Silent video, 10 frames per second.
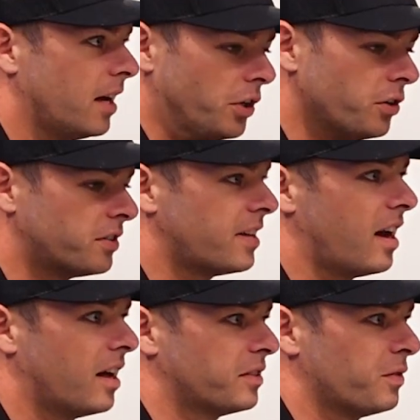And you just
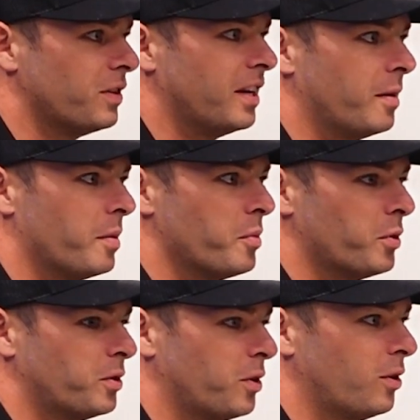tell us if you need a bit
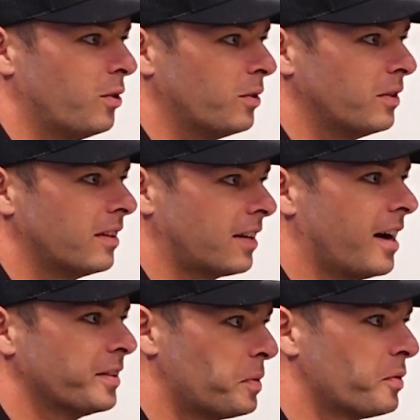more turn or if the
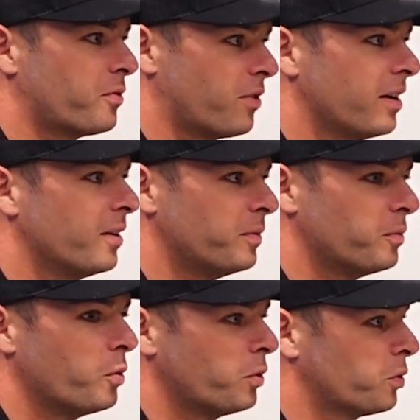car's a bit free, and we'll